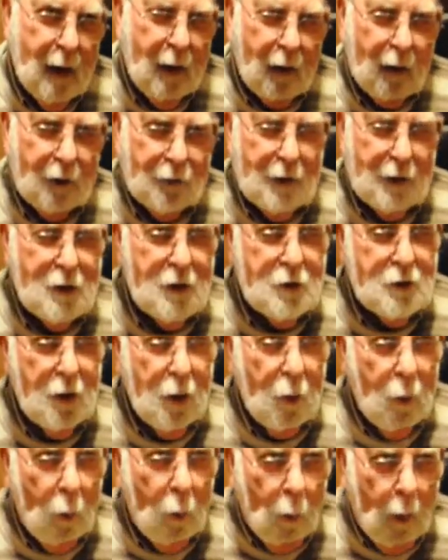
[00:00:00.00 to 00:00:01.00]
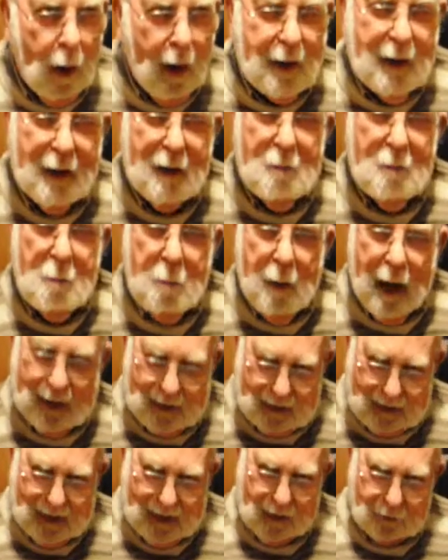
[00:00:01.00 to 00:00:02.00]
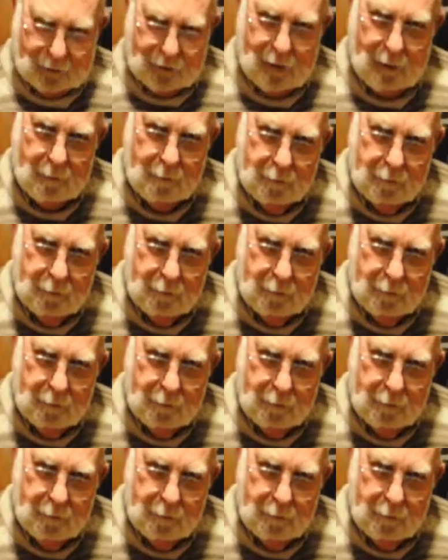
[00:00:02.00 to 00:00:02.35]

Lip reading: because this is their walking bank account.